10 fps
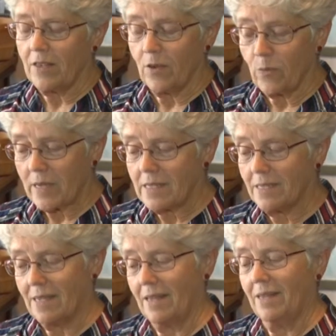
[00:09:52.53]
the
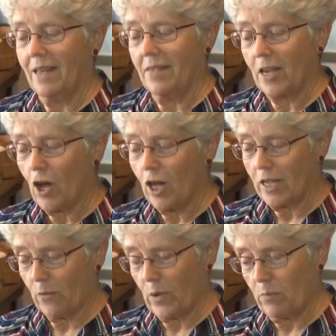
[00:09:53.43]
reason they call
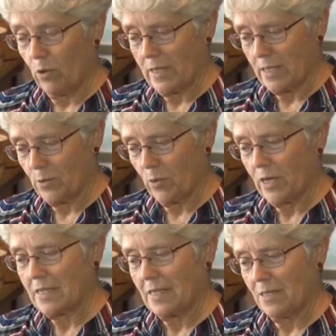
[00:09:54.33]
it red boiling
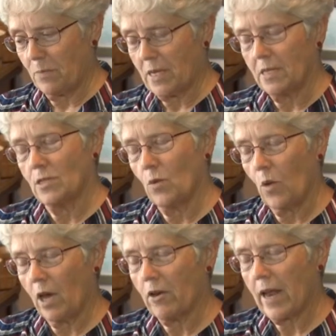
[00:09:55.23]
springs is because the
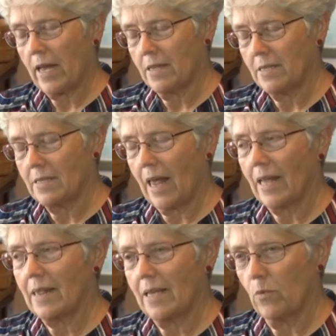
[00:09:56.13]
water had a
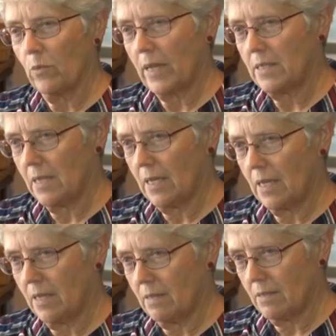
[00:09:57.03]
slightly red
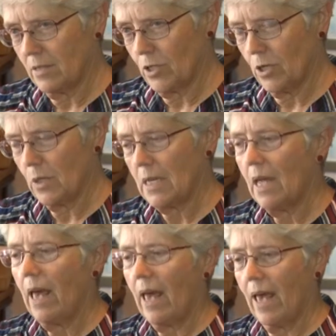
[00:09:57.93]
tint to it,
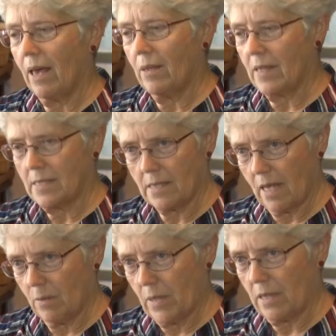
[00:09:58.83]
and the
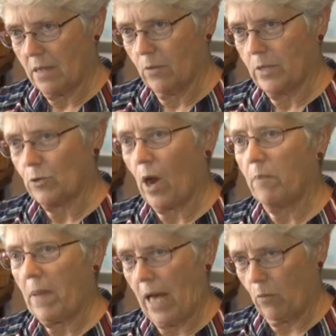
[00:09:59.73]
sediment that would
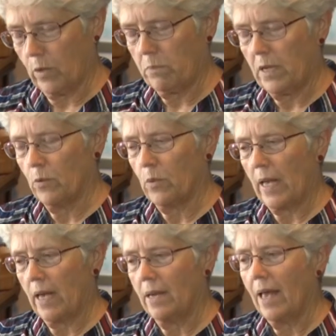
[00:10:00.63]
drop out would be
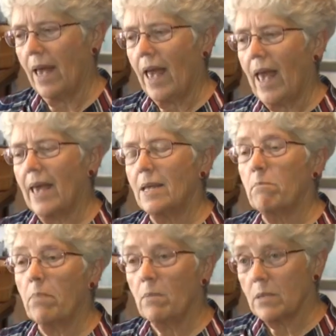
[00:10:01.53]
red. And
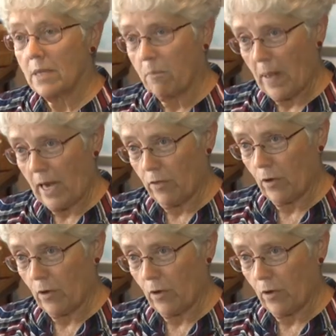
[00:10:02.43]
it bubbled up out of the